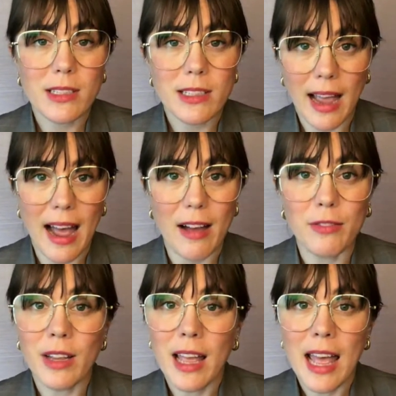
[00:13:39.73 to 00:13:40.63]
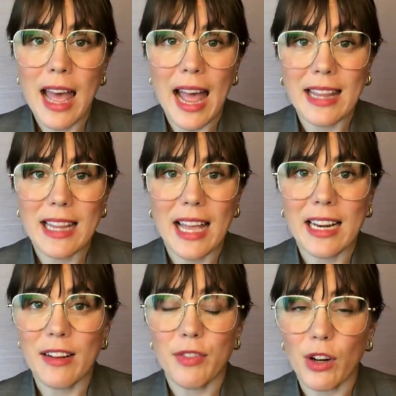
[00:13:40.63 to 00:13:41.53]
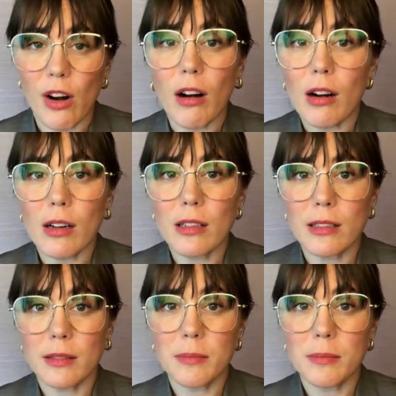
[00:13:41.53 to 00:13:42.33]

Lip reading: have. And then if there are